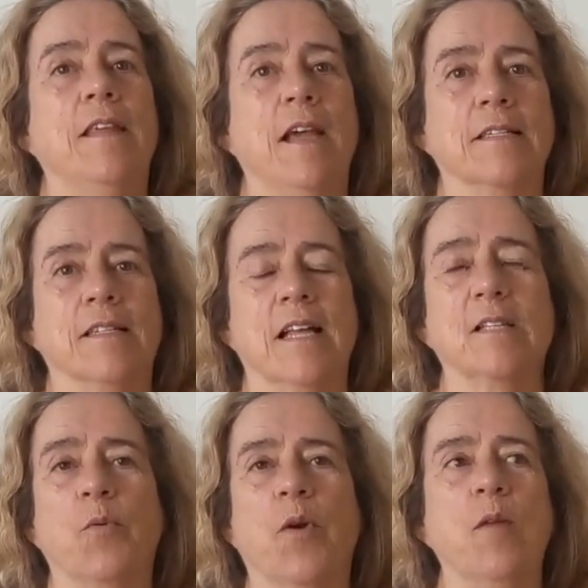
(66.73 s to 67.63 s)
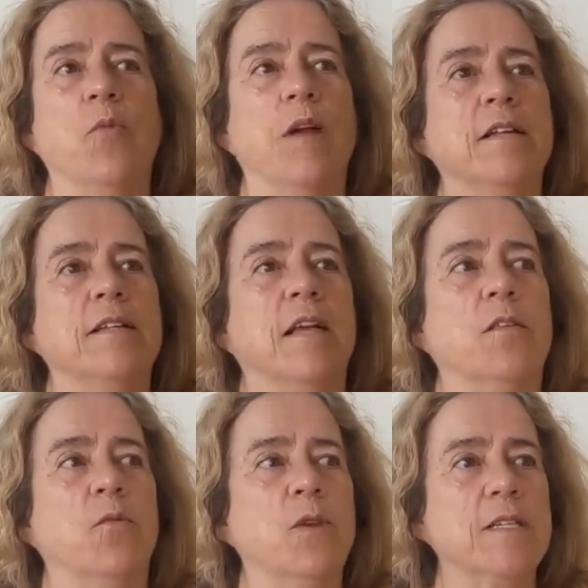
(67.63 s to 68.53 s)
Yes, that's where I went,
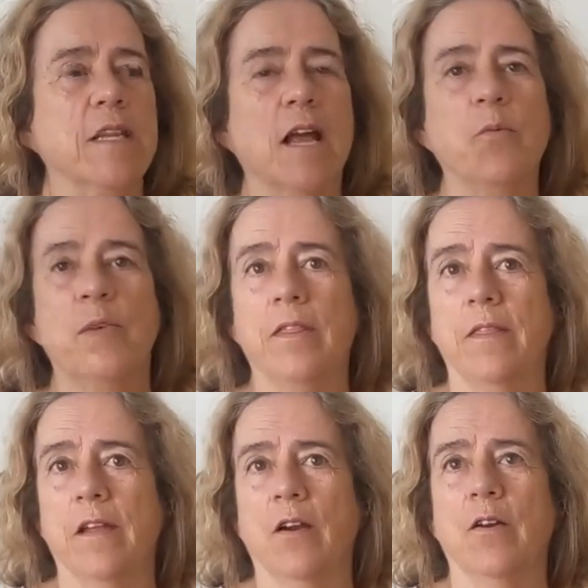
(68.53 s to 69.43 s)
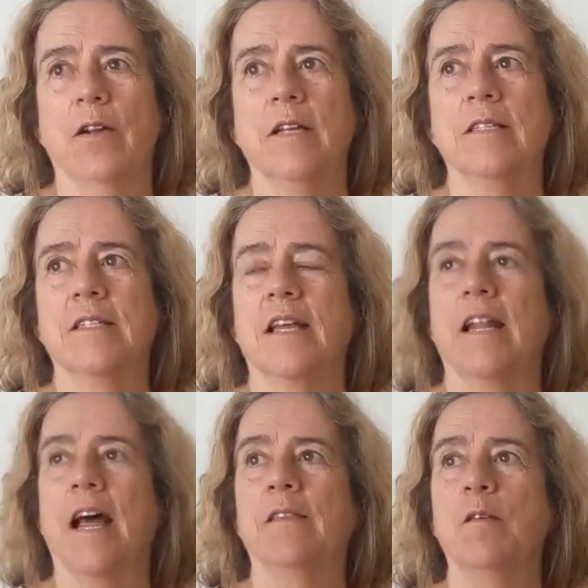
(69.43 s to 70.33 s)
and the reason I went there is
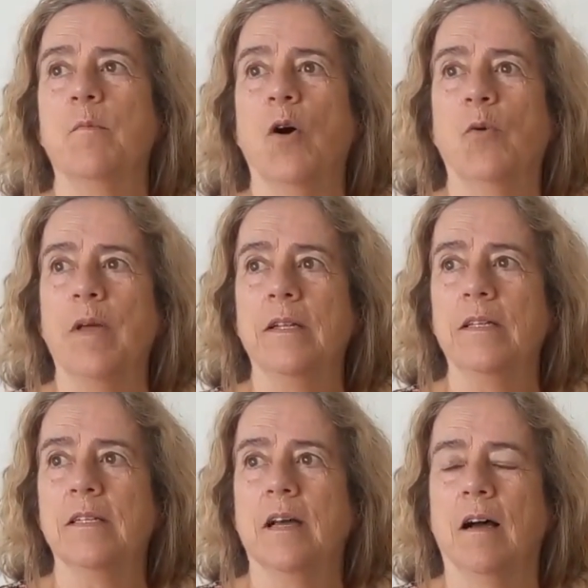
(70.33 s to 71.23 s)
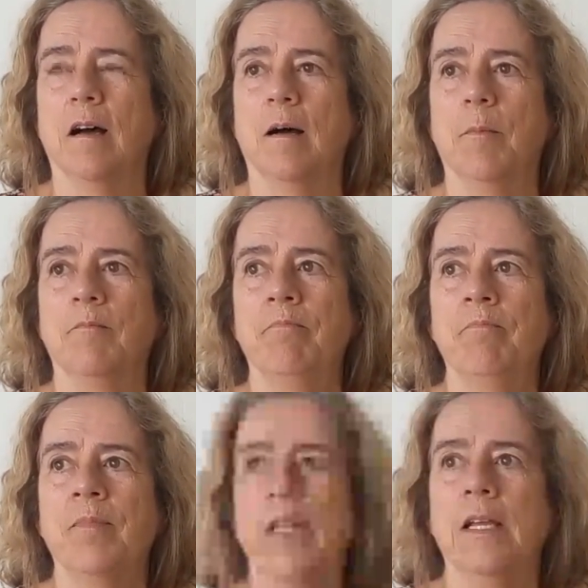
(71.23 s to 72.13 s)
that at the moment
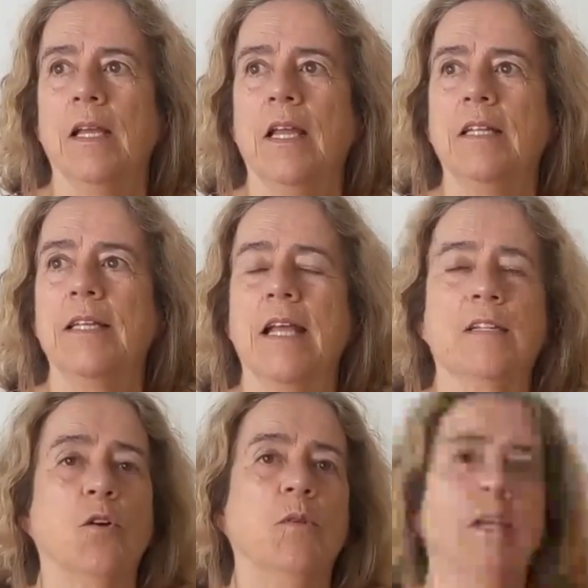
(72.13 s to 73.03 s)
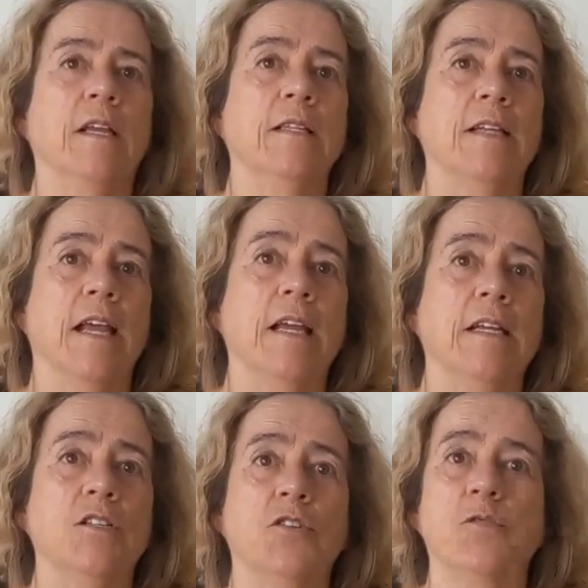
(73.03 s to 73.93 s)
it takes only a
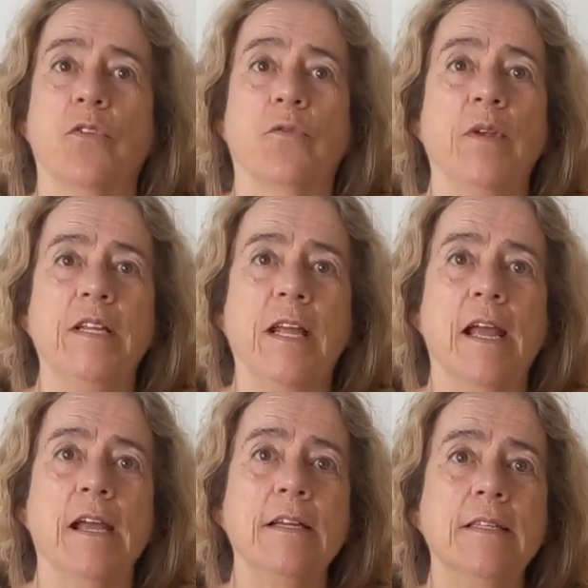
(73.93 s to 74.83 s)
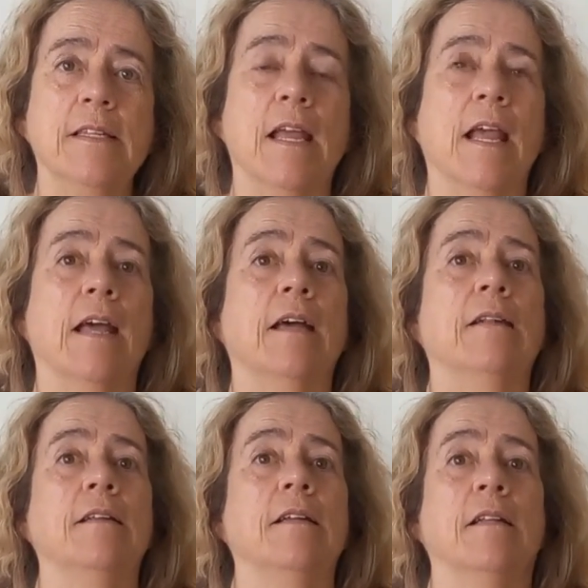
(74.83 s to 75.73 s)
day to 3 days,
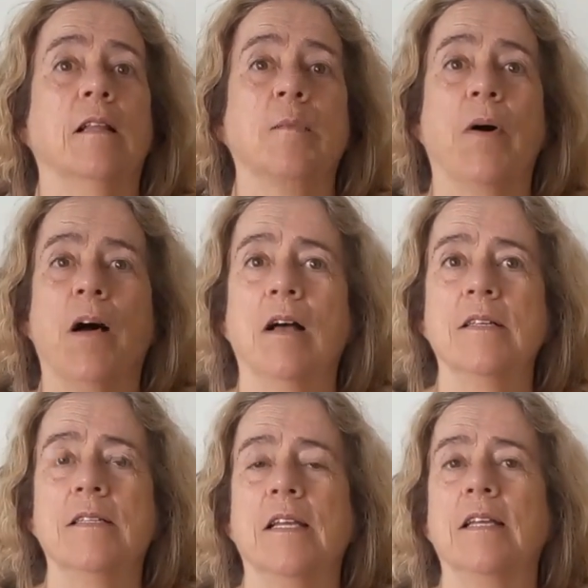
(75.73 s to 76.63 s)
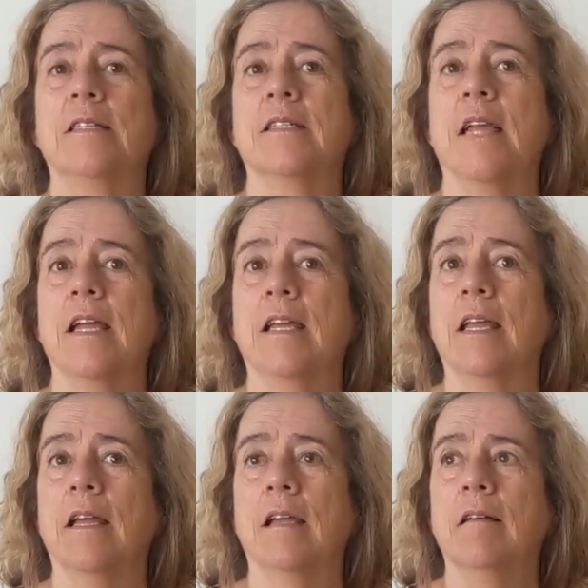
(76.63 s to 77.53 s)
and in La Paz it's
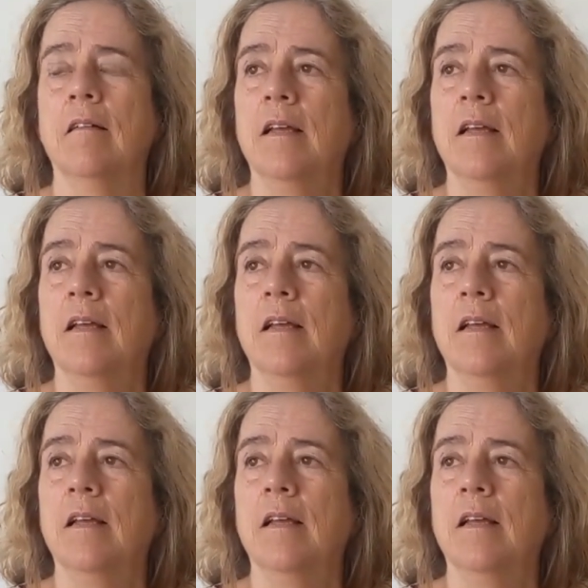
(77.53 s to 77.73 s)
taking